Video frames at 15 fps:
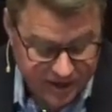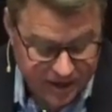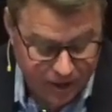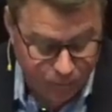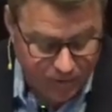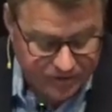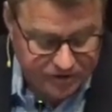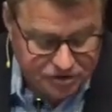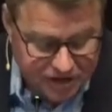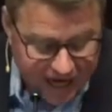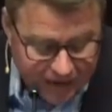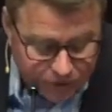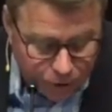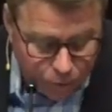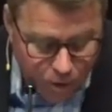And when the
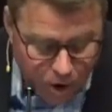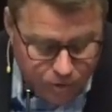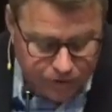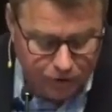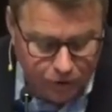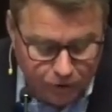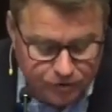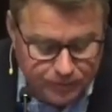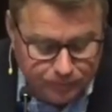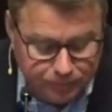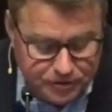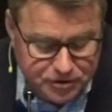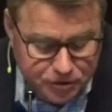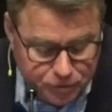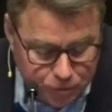jailer woke and heard the
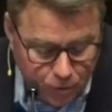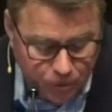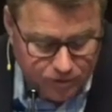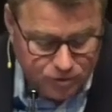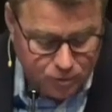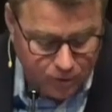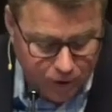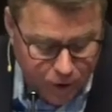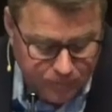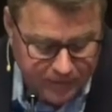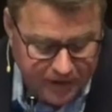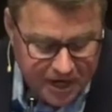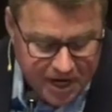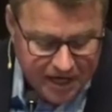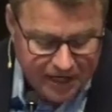prison doors were
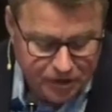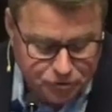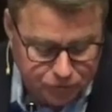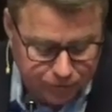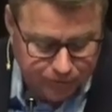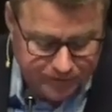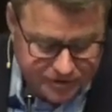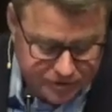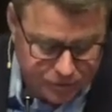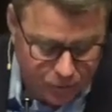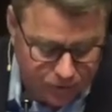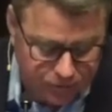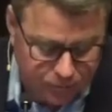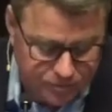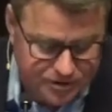open, he drew his
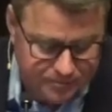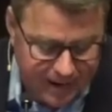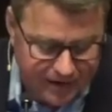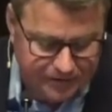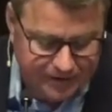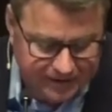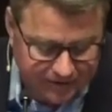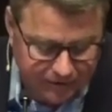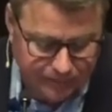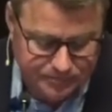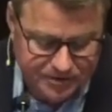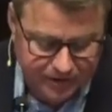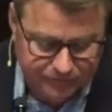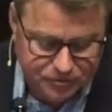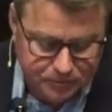sword and was about to kill
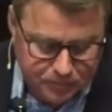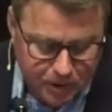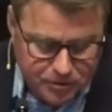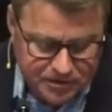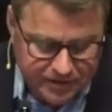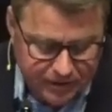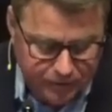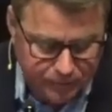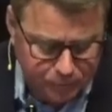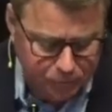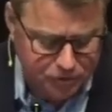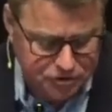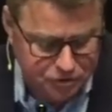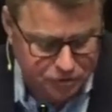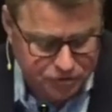himself, supposing that the
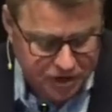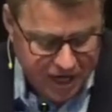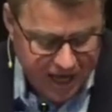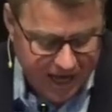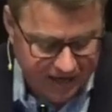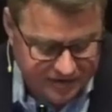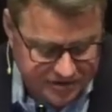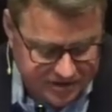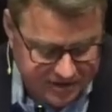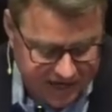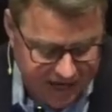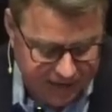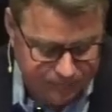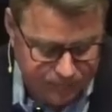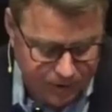prisoners had
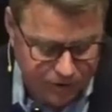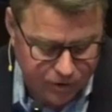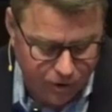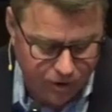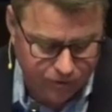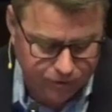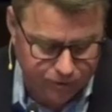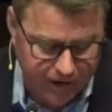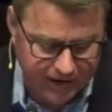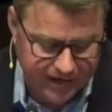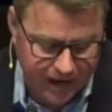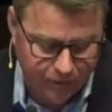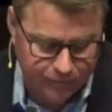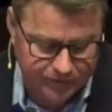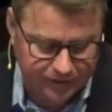escaped. But Paul cried
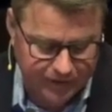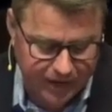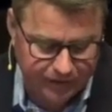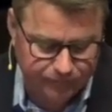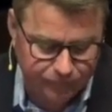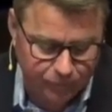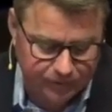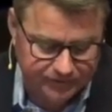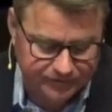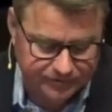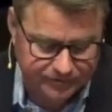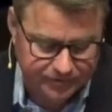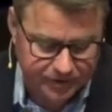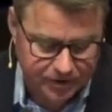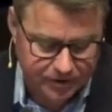out with a loud
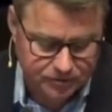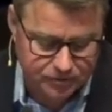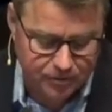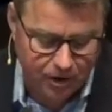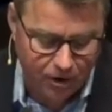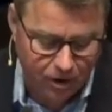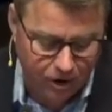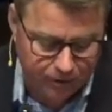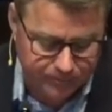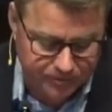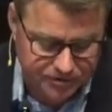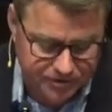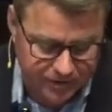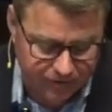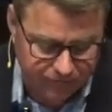voice, Do not harm
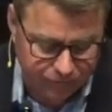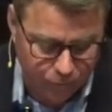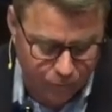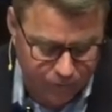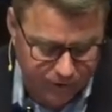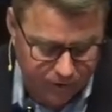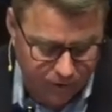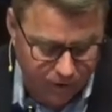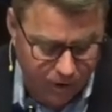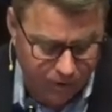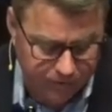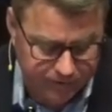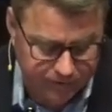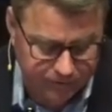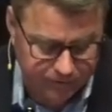yourself, for we are
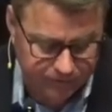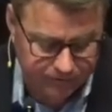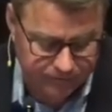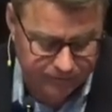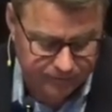all here.